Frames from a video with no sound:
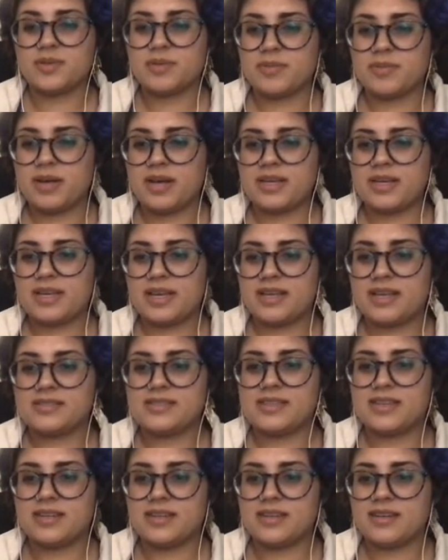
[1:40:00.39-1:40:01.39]
a podcast
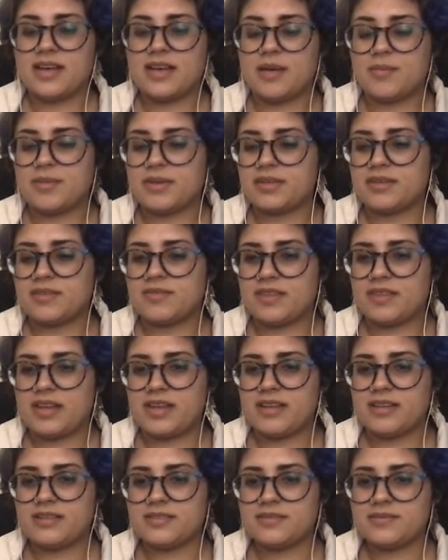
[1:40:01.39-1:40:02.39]
and a comic of
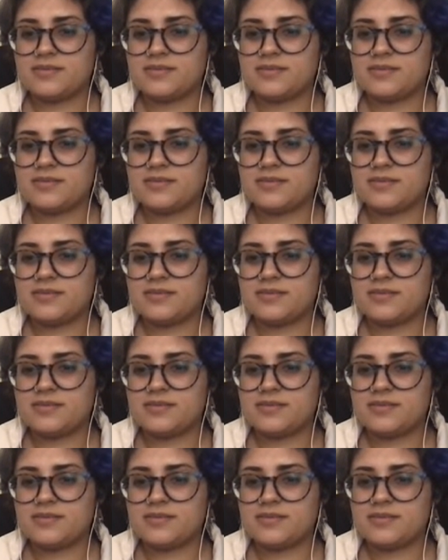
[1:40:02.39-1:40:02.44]
that.